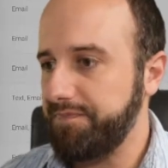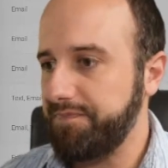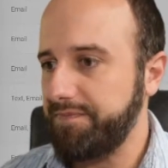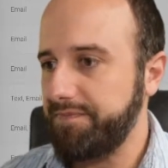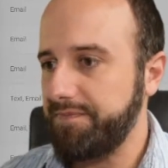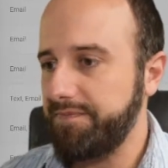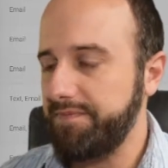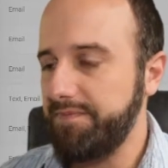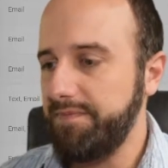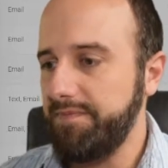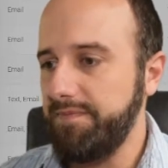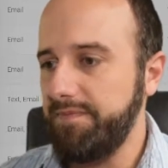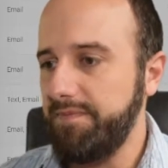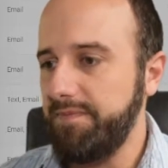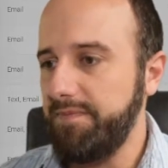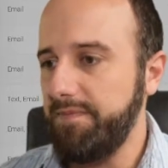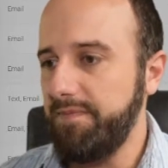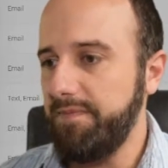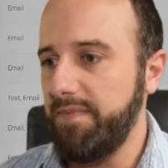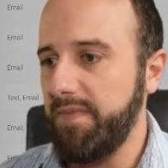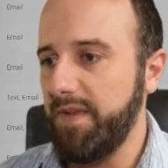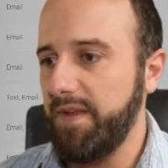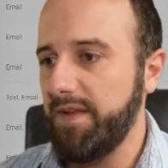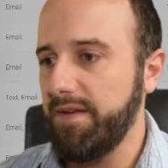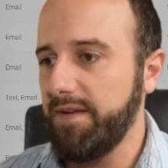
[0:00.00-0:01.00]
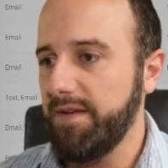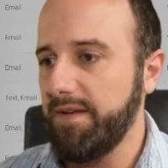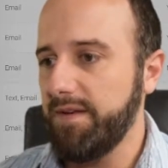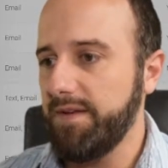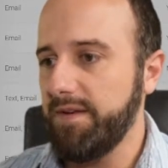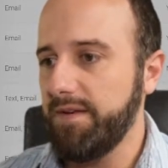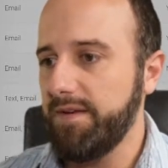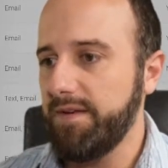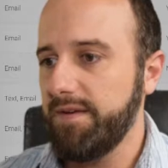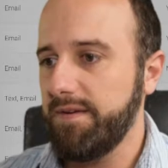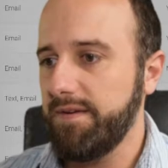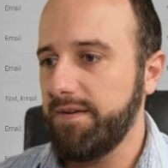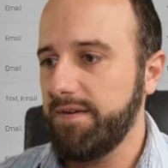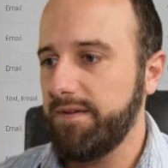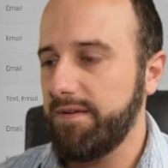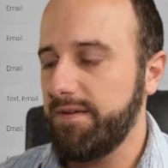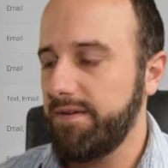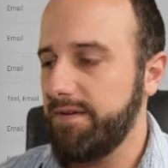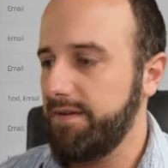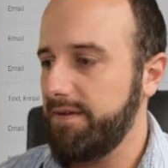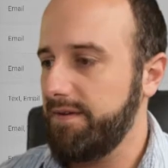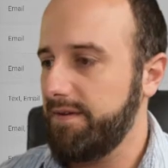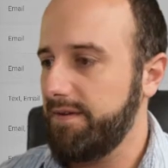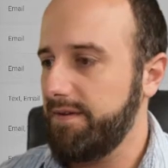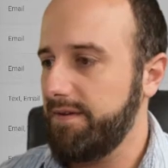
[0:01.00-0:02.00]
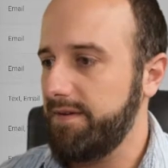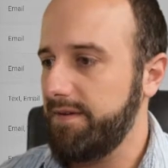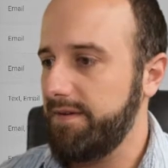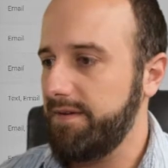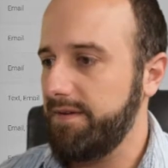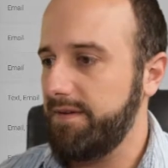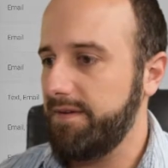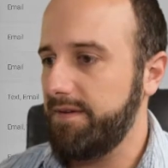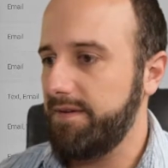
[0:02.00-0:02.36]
Nobody speaks.